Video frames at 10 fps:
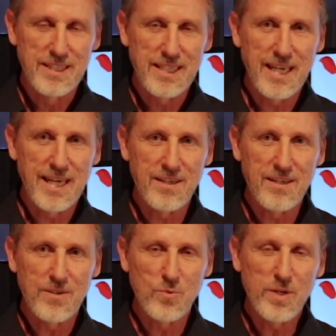And
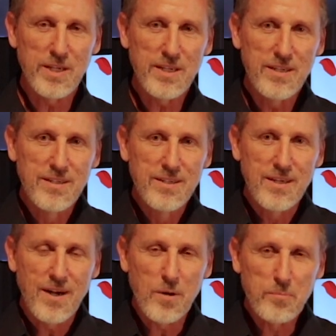we
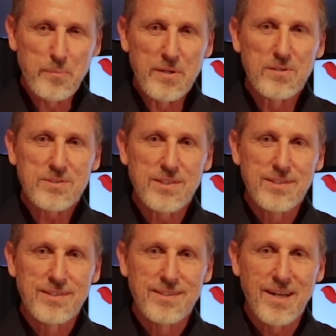are built
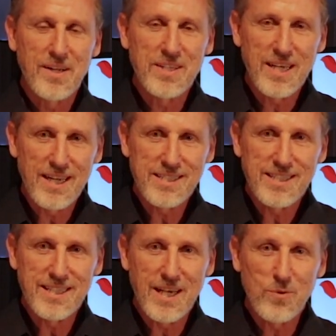on the
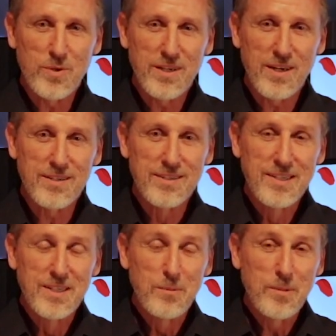idea that we are
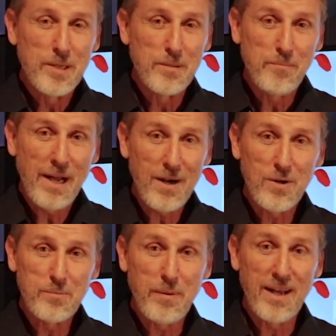
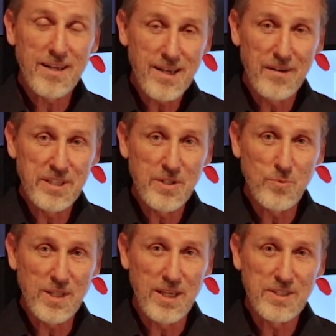empowered by a covenant
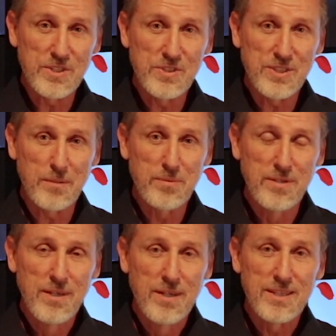relationship,
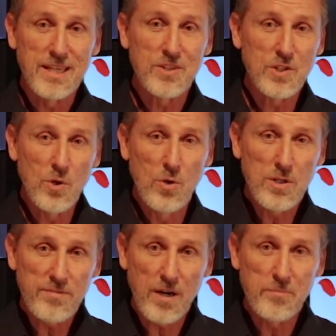that the goal
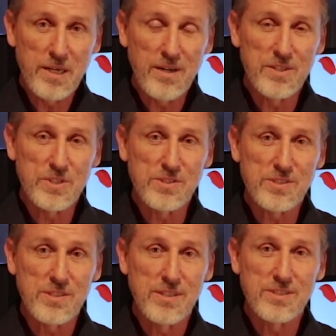of our
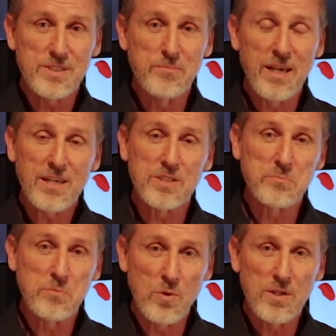marriages is to make us
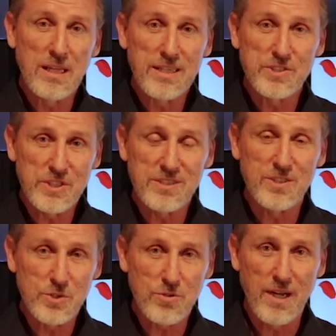more like
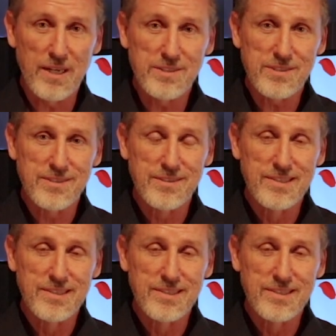Jesus Christ,